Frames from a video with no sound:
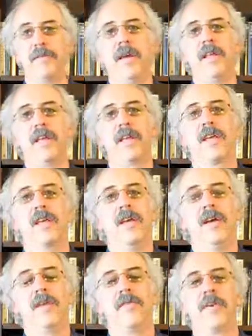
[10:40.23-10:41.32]
Pollack
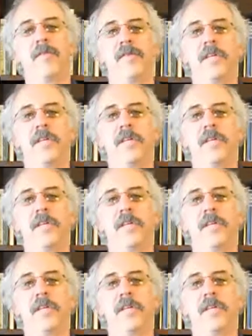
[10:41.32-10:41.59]
from